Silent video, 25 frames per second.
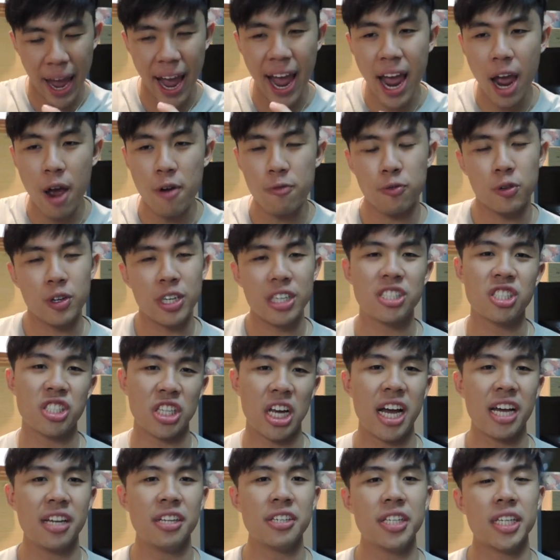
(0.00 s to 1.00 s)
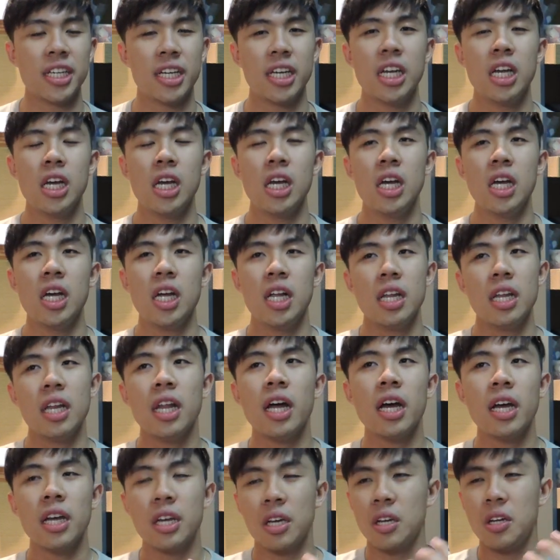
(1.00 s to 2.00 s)
pair for each other.
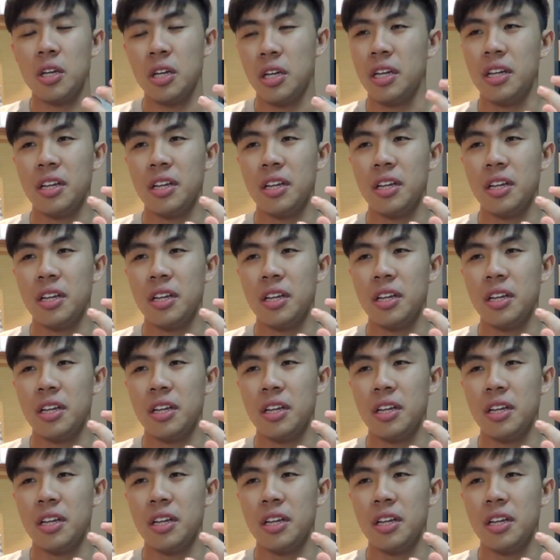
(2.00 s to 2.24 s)
Like,